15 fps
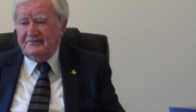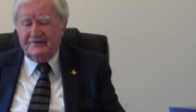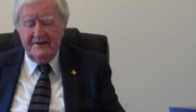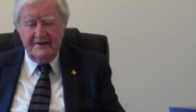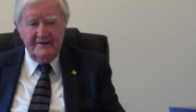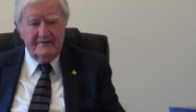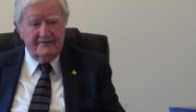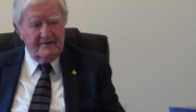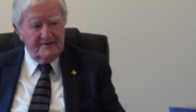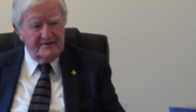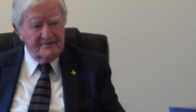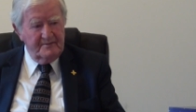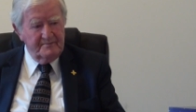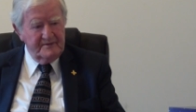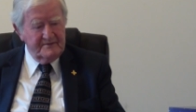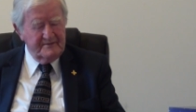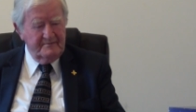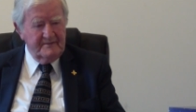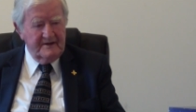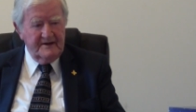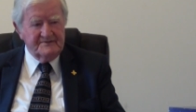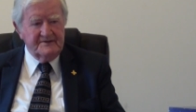deer or something,
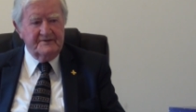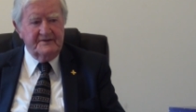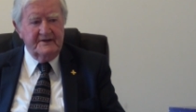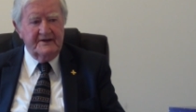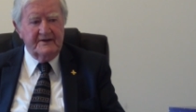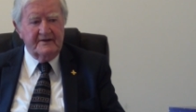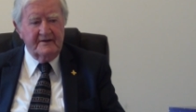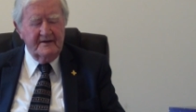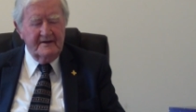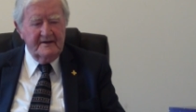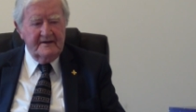some class of deer,